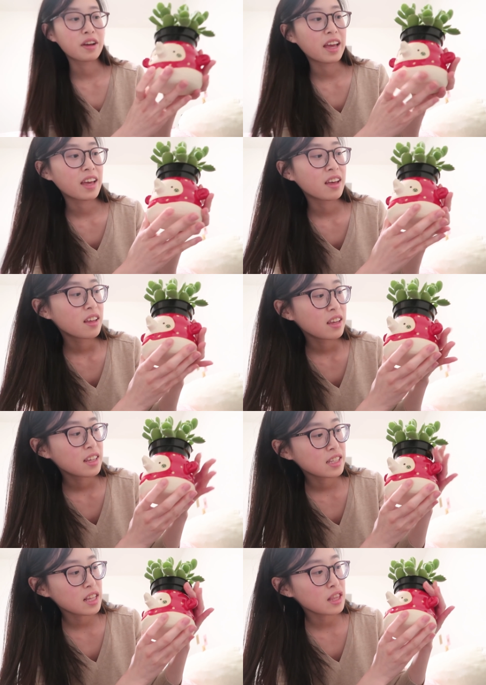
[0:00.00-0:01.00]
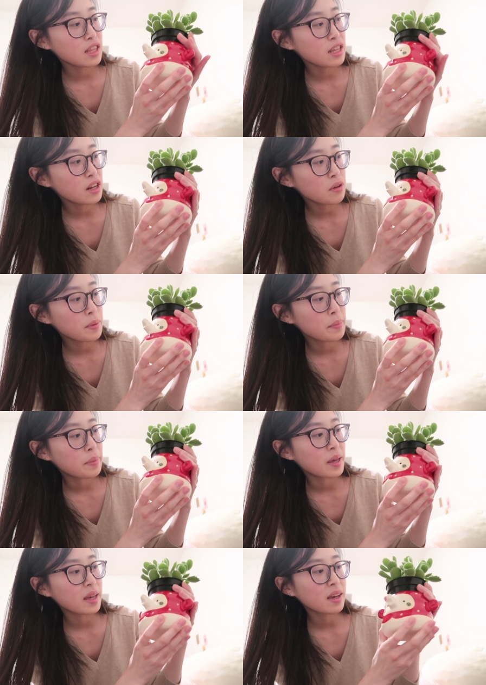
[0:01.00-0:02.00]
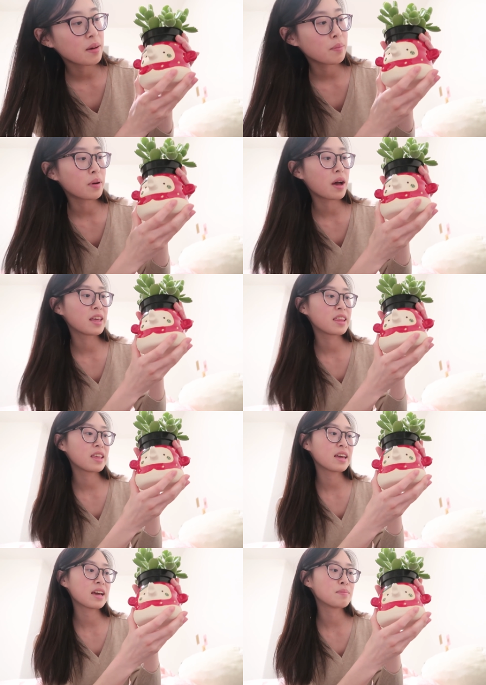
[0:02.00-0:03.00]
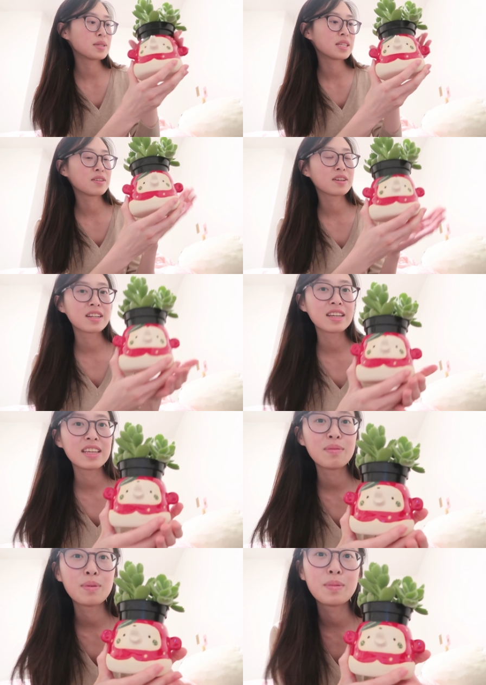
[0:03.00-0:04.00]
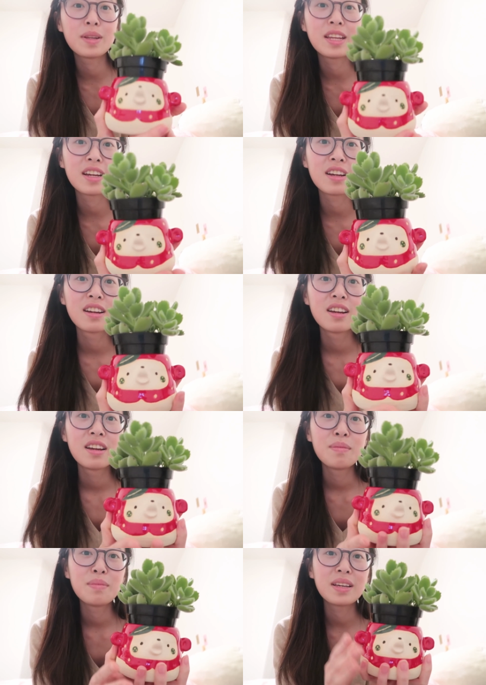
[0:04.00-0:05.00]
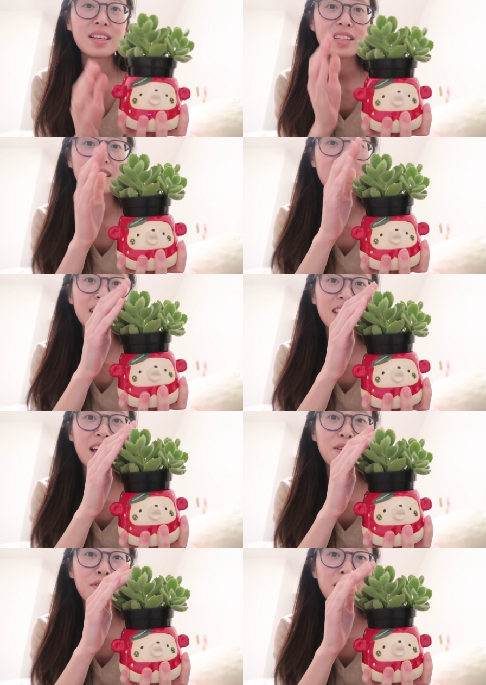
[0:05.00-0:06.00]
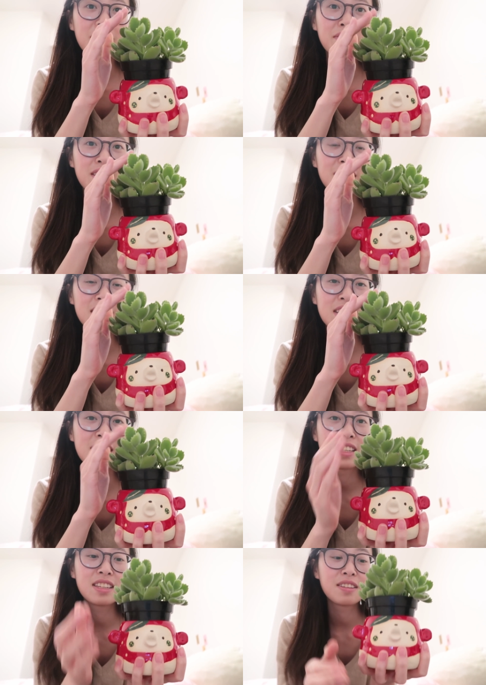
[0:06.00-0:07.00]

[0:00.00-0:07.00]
Okay, he's a little bit big, but I think I'm still gonna keep him in here because look at how fluffy it is.